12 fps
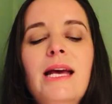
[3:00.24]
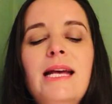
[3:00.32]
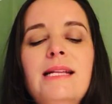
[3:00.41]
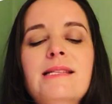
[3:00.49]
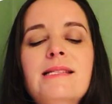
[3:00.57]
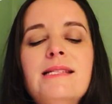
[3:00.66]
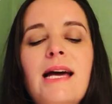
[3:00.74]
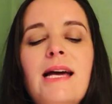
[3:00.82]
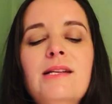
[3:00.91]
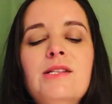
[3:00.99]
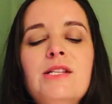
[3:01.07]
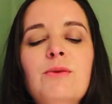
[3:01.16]

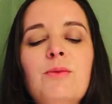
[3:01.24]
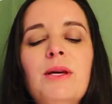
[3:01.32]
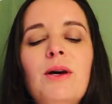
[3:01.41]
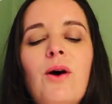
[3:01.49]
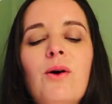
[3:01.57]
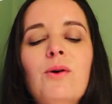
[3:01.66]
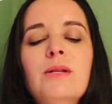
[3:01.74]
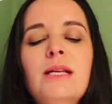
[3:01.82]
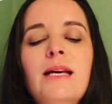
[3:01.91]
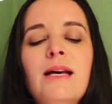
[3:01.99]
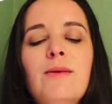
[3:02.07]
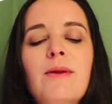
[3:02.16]
Instead, she will be
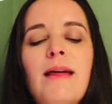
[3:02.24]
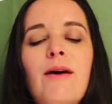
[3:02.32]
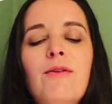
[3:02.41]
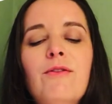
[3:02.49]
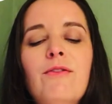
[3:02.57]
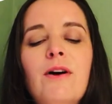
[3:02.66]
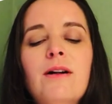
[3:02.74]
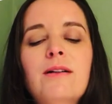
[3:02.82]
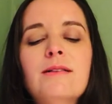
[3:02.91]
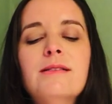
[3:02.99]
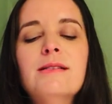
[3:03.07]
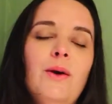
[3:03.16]
holy and without
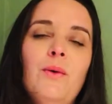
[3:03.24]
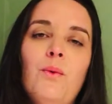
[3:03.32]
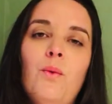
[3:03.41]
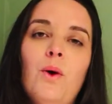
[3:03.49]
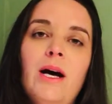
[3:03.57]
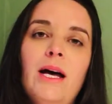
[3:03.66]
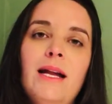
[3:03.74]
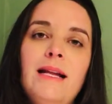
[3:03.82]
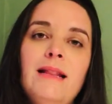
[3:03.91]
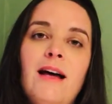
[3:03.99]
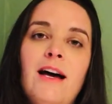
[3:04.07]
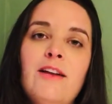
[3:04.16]
fault. What a
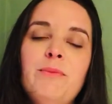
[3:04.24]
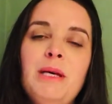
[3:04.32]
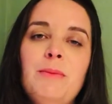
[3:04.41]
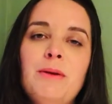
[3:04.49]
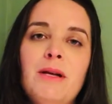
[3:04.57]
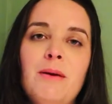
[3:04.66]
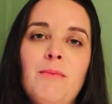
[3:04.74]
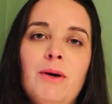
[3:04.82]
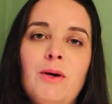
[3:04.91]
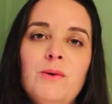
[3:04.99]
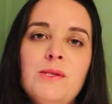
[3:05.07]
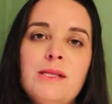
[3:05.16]
lot of people on
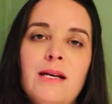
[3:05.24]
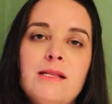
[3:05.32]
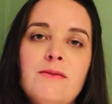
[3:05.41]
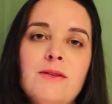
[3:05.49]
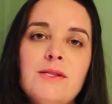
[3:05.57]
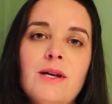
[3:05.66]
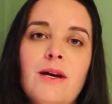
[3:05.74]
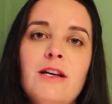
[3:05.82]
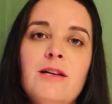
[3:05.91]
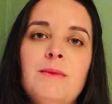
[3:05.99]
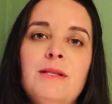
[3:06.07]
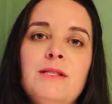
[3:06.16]
both sides of this
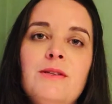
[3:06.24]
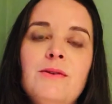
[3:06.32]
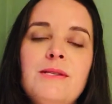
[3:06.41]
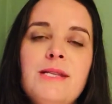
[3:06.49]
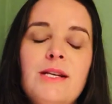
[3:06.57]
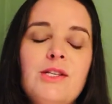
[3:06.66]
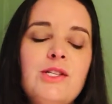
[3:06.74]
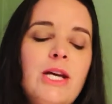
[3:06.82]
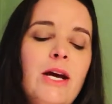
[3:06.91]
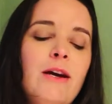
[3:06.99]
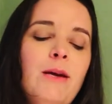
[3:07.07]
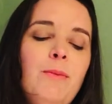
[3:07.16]
argument do is they
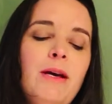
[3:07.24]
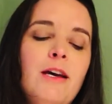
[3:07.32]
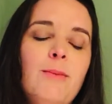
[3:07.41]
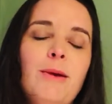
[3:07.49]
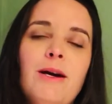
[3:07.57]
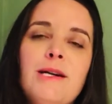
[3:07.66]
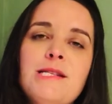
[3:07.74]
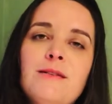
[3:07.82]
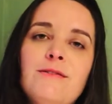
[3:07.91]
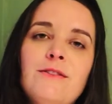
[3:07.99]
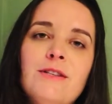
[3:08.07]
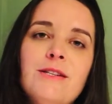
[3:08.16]
cherry pick parts
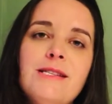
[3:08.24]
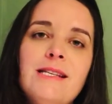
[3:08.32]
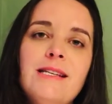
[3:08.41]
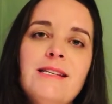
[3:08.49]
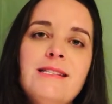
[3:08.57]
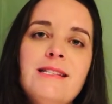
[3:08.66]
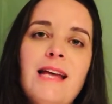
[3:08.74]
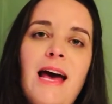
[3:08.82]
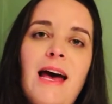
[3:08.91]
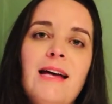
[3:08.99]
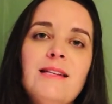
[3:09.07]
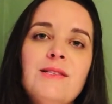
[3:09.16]
of verses
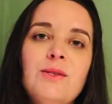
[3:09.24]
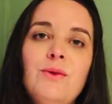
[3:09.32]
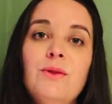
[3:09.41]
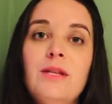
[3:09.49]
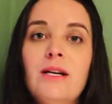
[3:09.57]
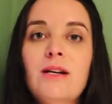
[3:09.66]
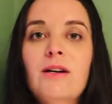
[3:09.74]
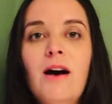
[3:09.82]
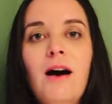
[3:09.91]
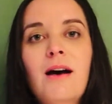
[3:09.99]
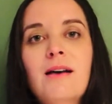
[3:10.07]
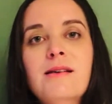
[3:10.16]
that suit their
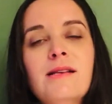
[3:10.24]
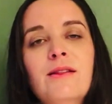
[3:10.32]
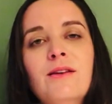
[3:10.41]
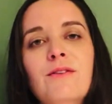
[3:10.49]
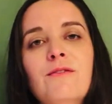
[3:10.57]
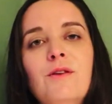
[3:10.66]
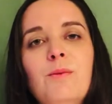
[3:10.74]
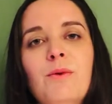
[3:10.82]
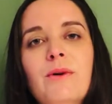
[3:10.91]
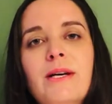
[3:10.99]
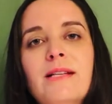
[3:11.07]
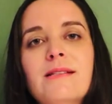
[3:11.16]
cause and their
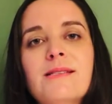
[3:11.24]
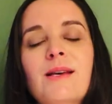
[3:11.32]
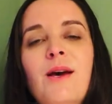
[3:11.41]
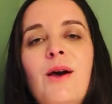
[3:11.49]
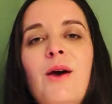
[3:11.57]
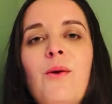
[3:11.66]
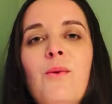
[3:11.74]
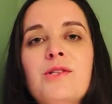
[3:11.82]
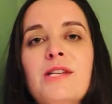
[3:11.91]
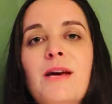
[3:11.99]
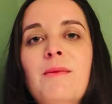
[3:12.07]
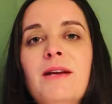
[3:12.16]
viewpoints, which
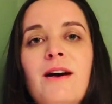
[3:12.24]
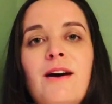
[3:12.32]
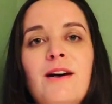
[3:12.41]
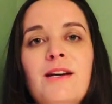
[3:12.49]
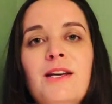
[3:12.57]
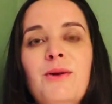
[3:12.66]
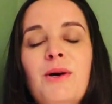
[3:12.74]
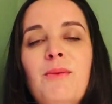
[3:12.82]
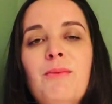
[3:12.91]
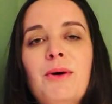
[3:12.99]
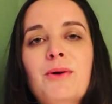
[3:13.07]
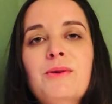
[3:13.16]
I'm going to argue on
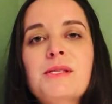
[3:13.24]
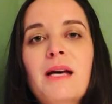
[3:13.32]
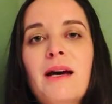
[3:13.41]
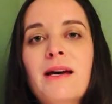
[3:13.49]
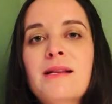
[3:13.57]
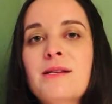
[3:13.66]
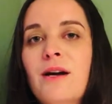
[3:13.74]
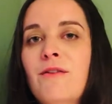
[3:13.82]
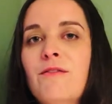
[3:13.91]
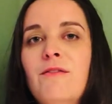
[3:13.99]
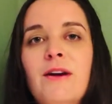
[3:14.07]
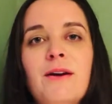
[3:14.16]
both sides are
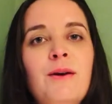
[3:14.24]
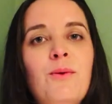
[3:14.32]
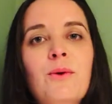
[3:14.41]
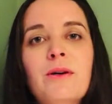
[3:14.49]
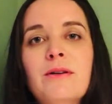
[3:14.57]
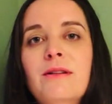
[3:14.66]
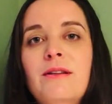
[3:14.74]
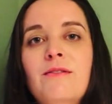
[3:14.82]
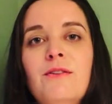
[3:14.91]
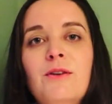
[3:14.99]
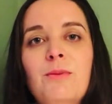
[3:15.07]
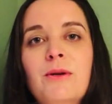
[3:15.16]
very worldly
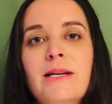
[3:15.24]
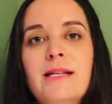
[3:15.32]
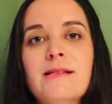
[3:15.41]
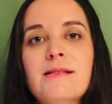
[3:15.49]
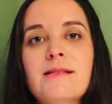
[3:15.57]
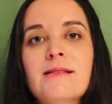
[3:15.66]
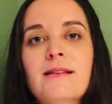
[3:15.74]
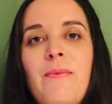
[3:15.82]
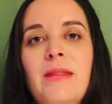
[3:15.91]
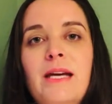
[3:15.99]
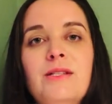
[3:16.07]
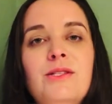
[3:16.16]
viewpoints
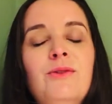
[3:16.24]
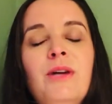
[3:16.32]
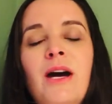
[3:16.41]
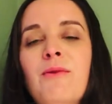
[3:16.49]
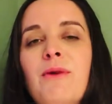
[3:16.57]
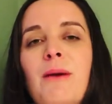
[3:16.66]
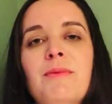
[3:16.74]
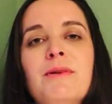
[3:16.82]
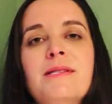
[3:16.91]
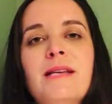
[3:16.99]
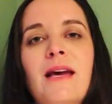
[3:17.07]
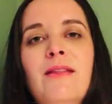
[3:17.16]
that do not
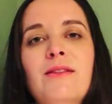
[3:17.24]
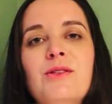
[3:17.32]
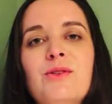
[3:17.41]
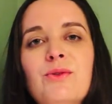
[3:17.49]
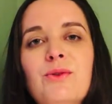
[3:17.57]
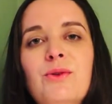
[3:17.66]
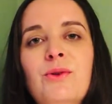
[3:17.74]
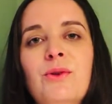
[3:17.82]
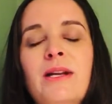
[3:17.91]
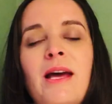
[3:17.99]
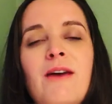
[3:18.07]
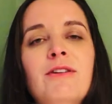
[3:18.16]
represent the true
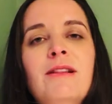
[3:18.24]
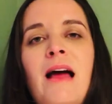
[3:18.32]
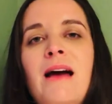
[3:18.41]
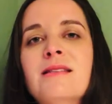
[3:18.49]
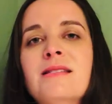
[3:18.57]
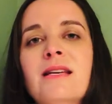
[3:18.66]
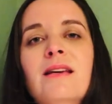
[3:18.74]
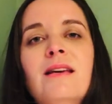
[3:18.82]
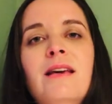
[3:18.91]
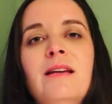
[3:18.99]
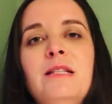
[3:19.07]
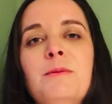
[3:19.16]
and everlasting
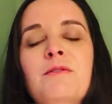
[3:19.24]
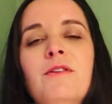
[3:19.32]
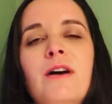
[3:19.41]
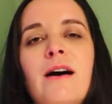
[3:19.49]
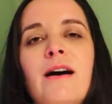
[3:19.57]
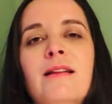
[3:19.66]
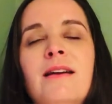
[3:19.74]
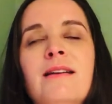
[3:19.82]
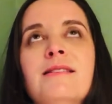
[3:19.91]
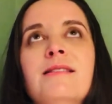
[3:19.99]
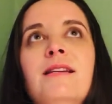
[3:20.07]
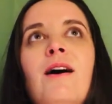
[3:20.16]
kingdom of God that
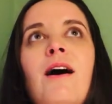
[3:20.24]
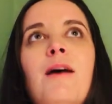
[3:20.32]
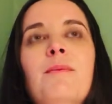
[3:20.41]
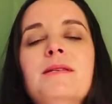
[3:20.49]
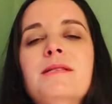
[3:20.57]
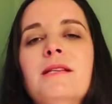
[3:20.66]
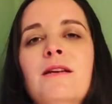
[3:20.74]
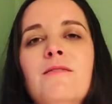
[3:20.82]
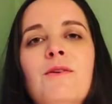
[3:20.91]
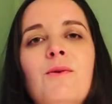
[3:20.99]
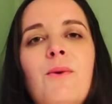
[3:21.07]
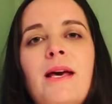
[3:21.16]
is the opposite of
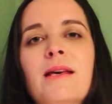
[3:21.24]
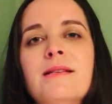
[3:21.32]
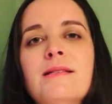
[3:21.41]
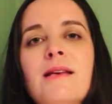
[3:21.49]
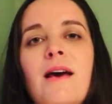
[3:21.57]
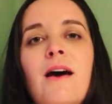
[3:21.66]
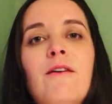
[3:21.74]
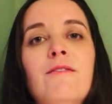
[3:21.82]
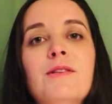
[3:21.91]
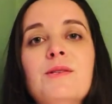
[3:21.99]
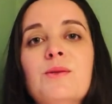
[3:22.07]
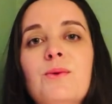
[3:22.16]
the ways of
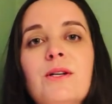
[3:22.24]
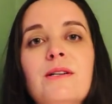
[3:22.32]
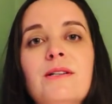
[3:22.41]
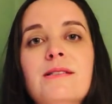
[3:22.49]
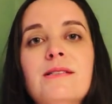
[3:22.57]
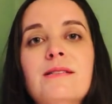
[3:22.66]
this world.